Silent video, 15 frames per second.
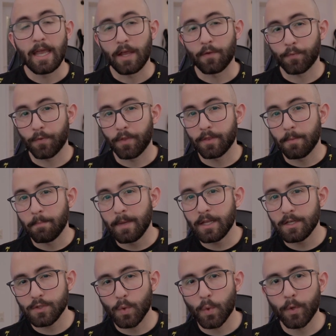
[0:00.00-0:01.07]
And for the
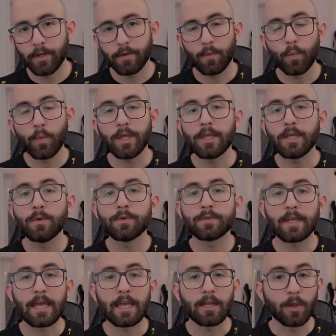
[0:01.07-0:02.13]
diminished chord, we
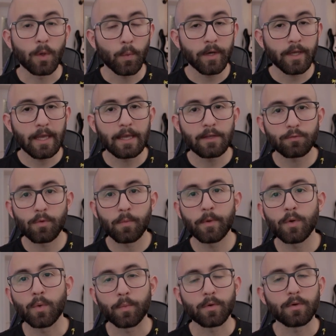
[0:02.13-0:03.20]
use a lowercase
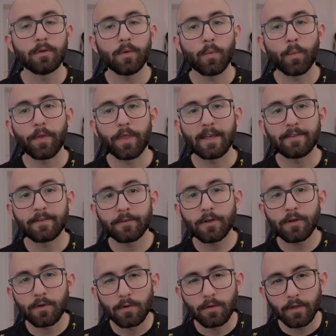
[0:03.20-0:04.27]
Roman numeral with a
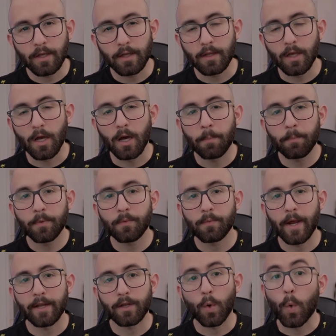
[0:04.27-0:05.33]
circle in the upper
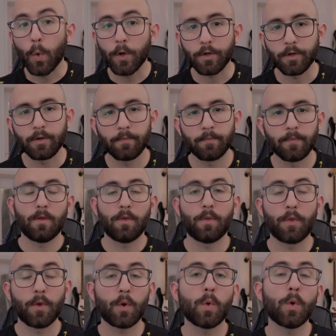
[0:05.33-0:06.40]
right corner.
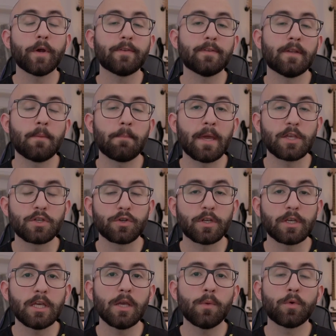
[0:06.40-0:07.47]
The chords in a major
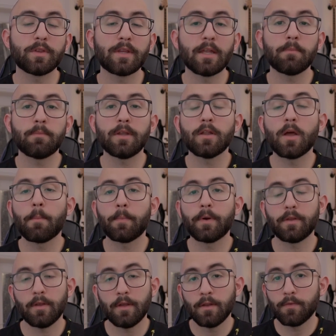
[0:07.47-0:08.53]
key would then be
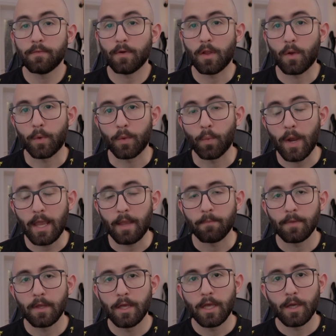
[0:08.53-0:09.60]
numbered in the following way.
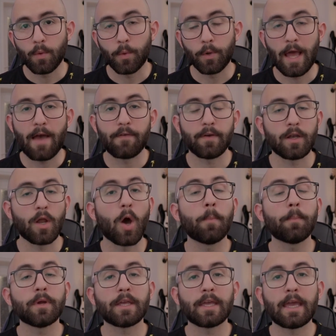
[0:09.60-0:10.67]
We would have an
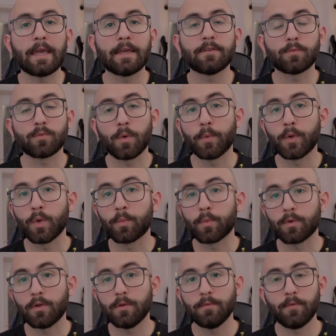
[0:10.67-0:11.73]
uppercase Roman
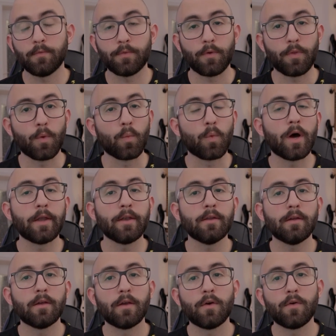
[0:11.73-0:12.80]
numeral for the
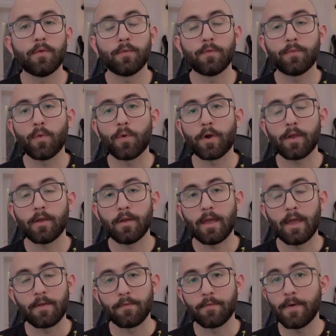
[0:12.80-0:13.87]
1, 4,
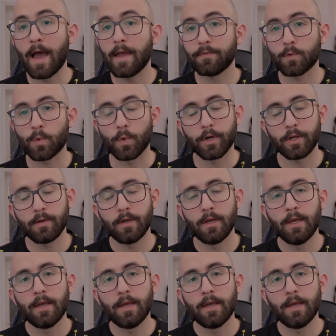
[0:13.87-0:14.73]
and 5 chord,